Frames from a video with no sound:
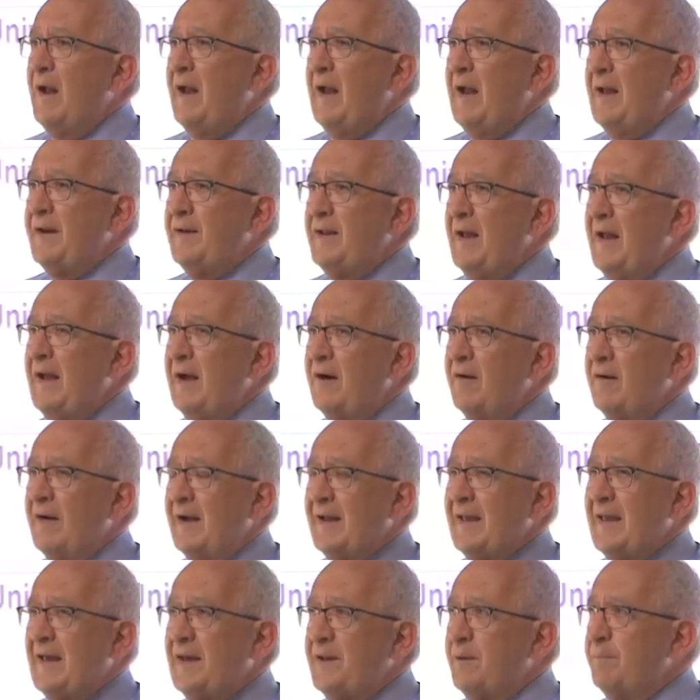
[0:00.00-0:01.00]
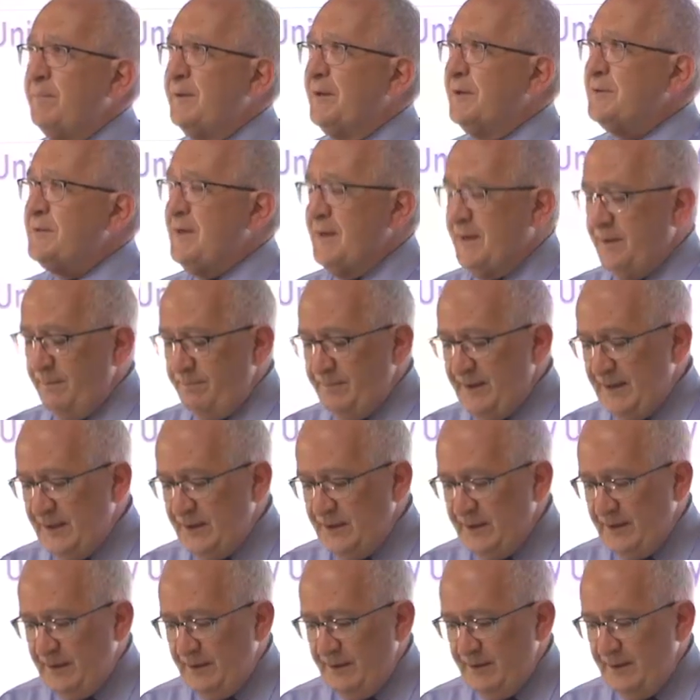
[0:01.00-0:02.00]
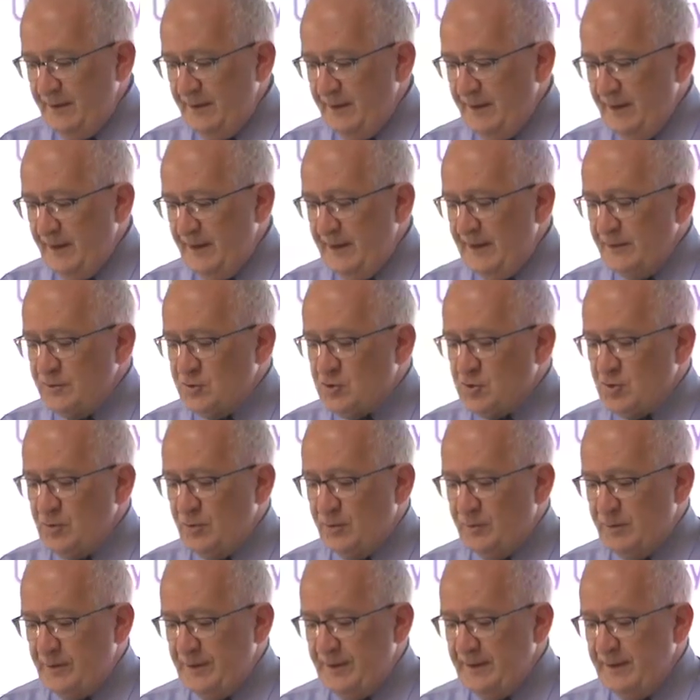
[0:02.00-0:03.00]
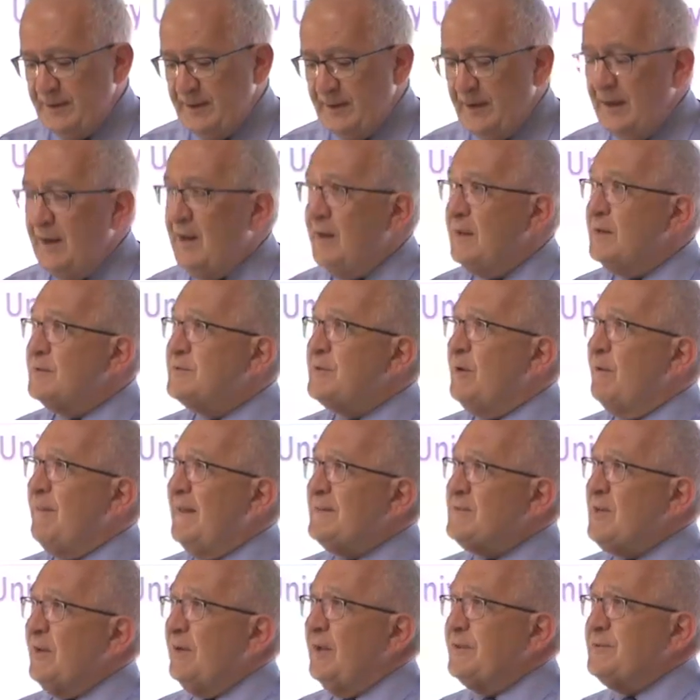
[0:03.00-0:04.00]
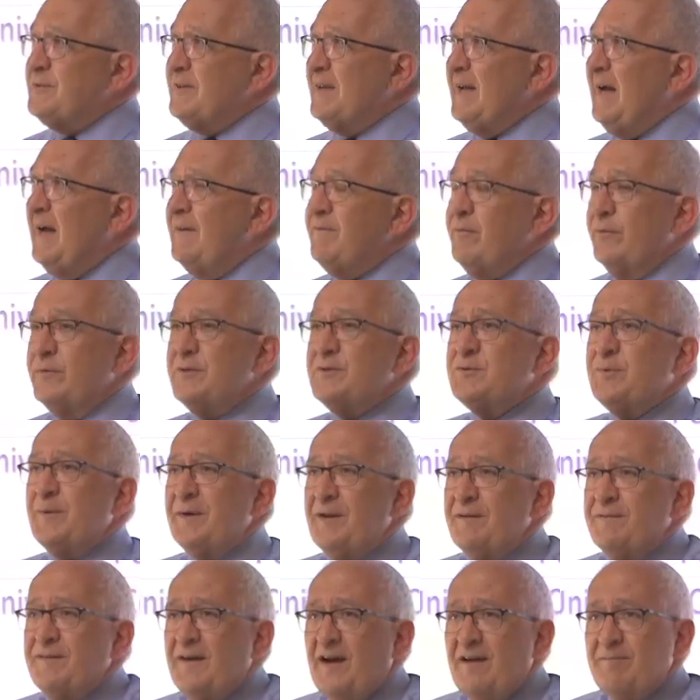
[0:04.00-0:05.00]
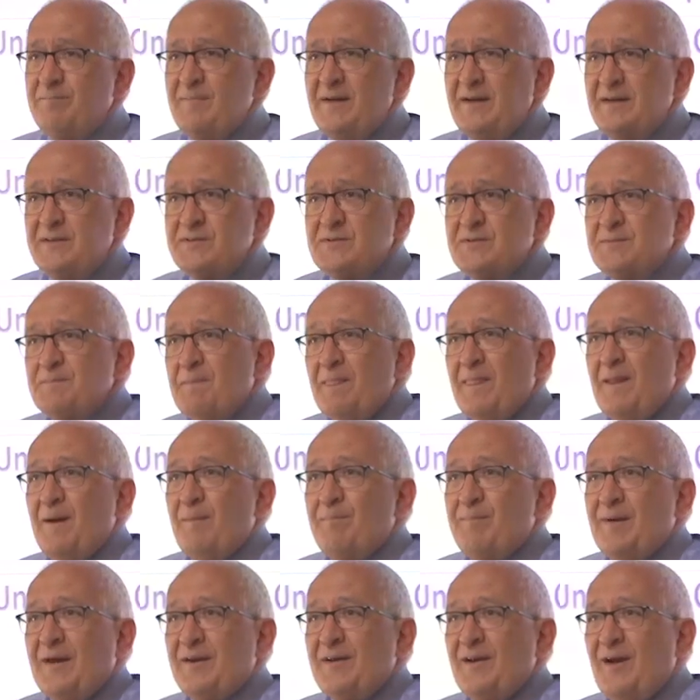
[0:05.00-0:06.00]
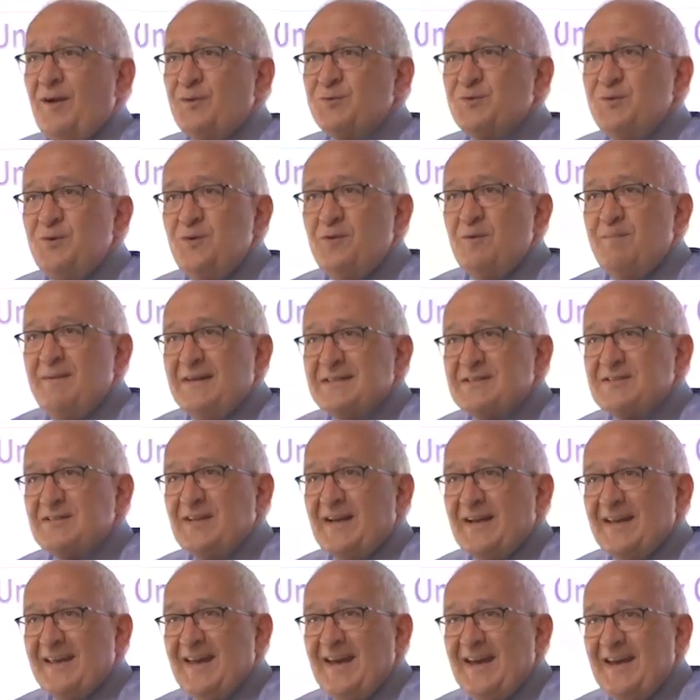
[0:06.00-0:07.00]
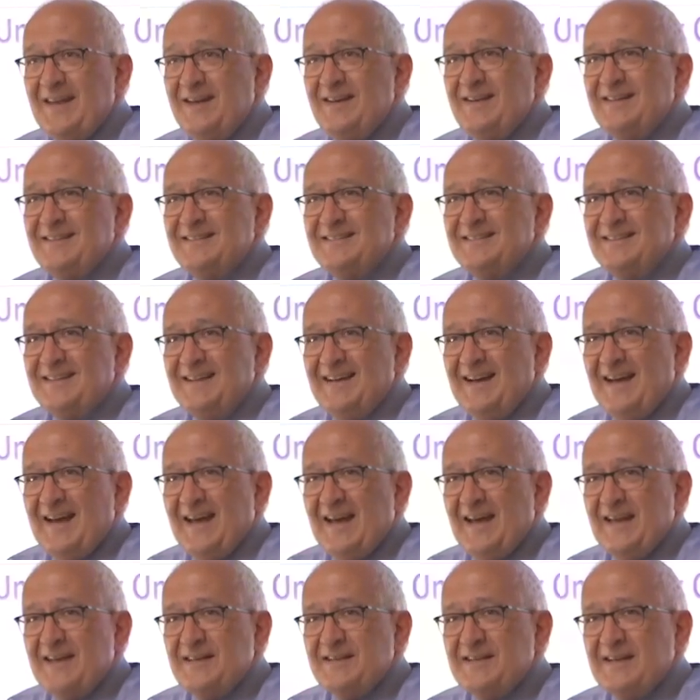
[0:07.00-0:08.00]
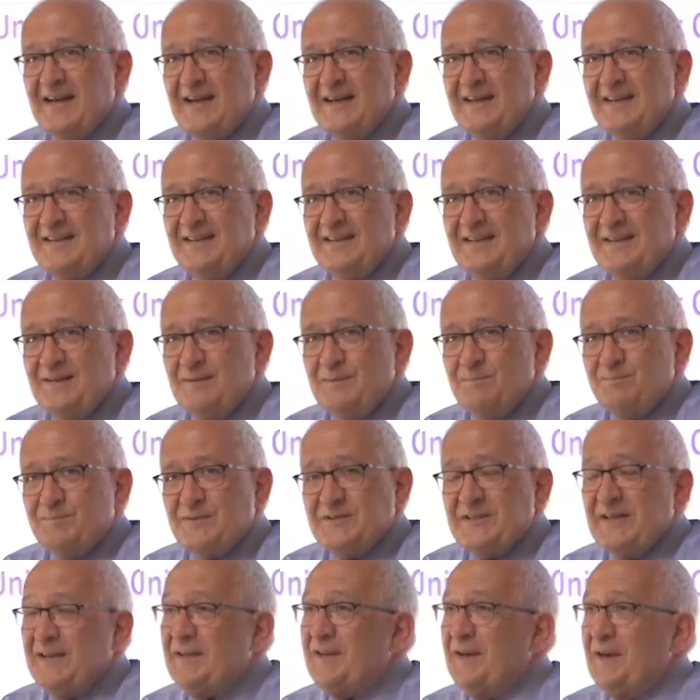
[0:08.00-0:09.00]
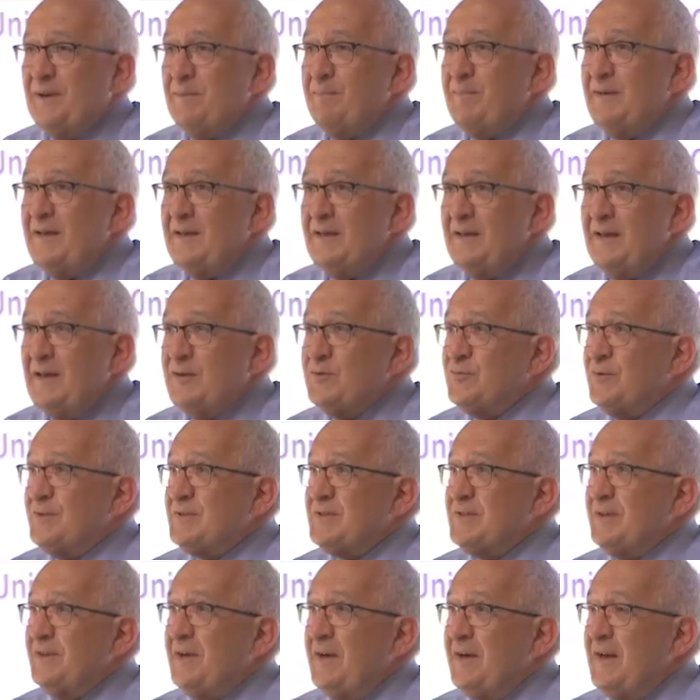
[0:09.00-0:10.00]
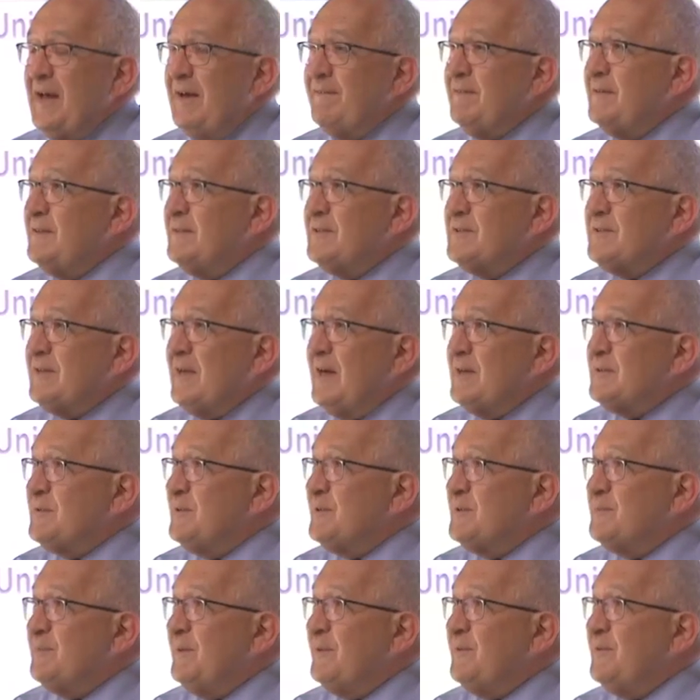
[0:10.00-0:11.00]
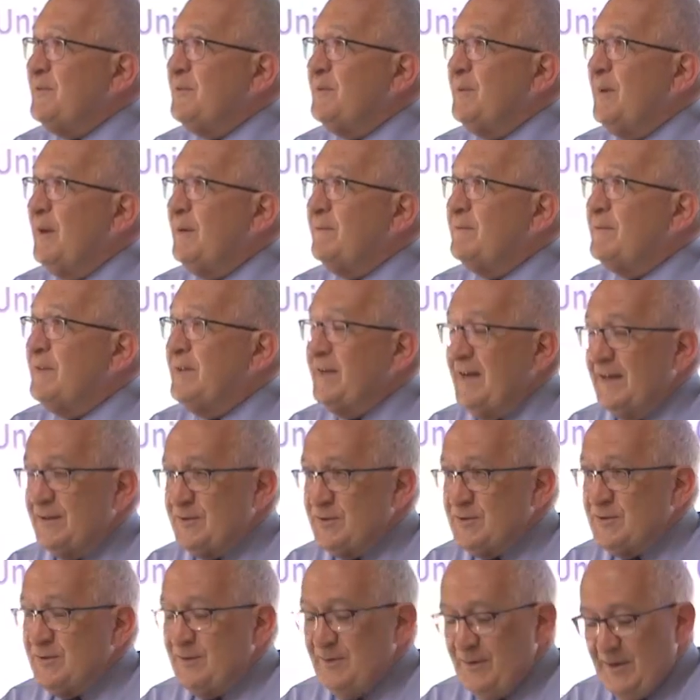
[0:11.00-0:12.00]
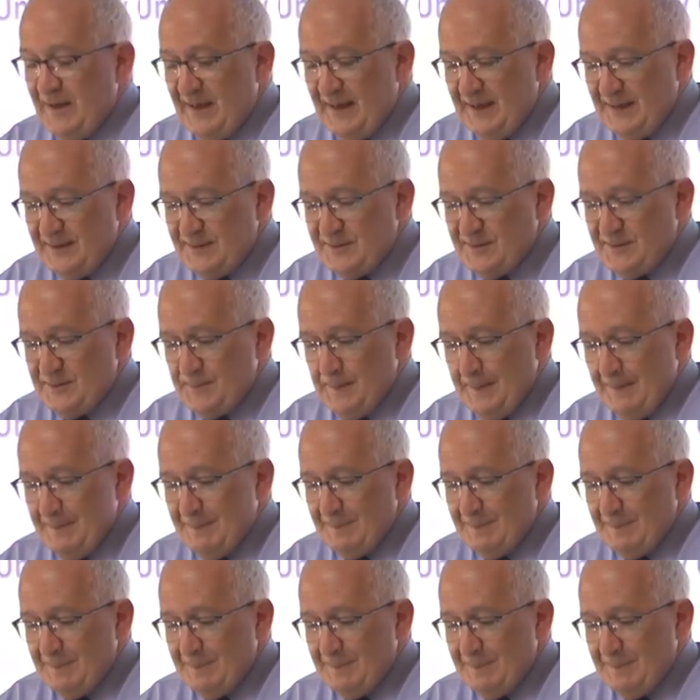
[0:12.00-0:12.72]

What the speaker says: and how accountability can be ensured. So that's a lot to cover in 25 minutes, but I'll do the best I can, and particularly be interested in having discussions with you over the next 2 days.